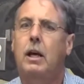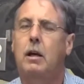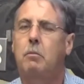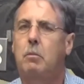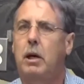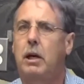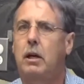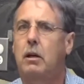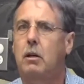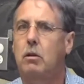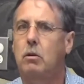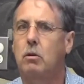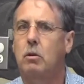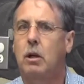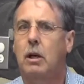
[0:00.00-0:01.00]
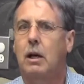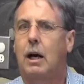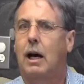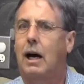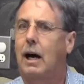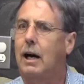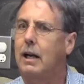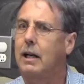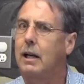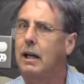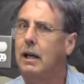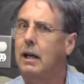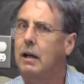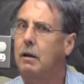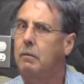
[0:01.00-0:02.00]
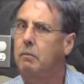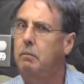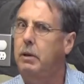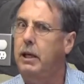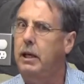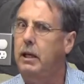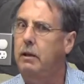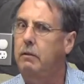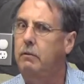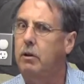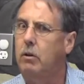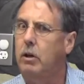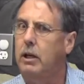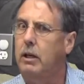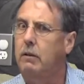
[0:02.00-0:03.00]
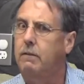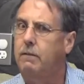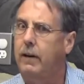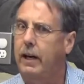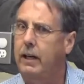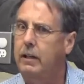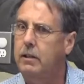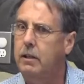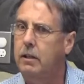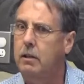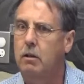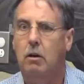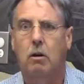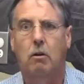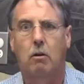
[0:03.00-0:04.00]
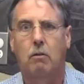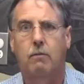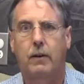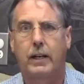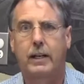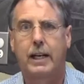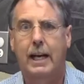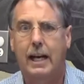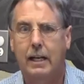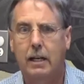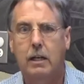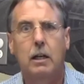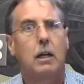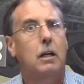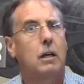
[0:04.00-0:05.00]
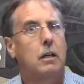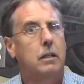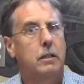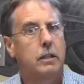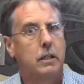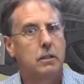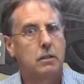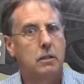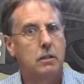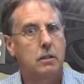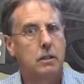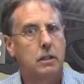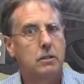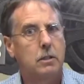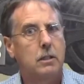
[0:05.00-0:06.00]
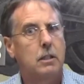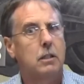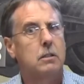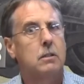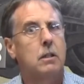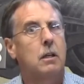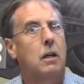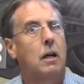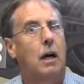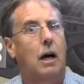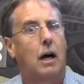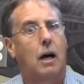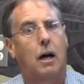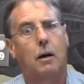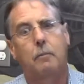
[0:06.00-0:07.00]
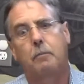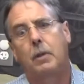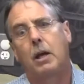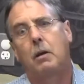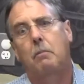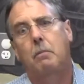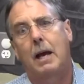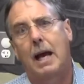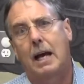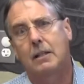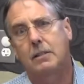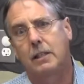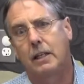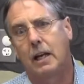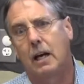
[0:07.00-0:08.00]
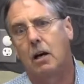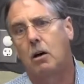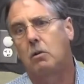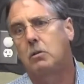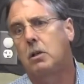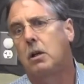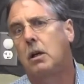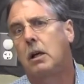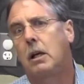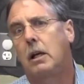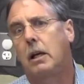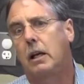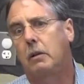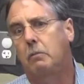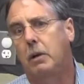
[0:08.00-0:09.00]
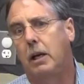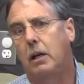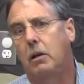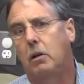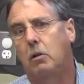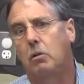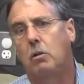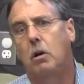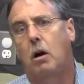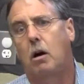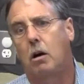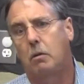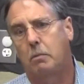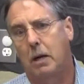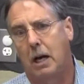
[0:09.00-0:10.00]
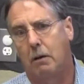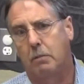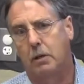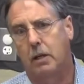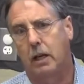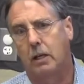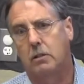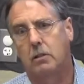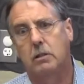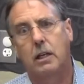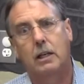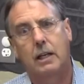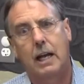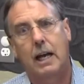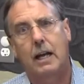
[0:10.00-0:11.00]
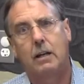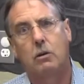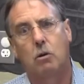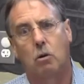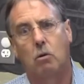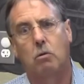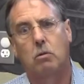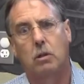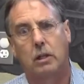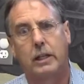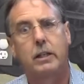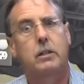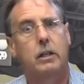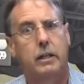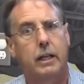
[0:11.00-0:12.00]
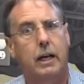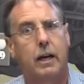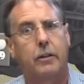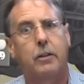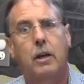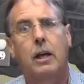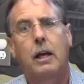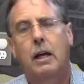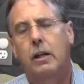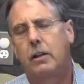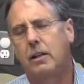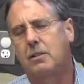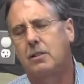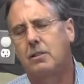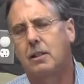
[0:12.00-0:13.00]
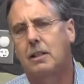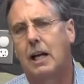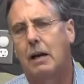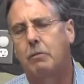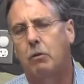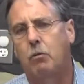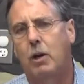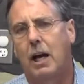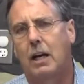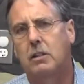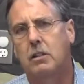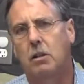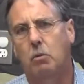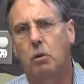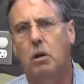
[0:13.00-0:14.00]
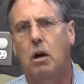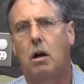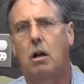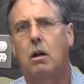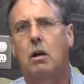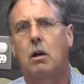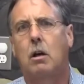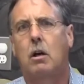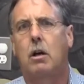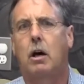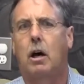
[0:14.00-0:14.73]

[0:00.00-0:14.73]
It may include being very faint or faint-headed, dizziness, passing out. It may include heart palpitations and can lead to death. This is the type of reaction that we all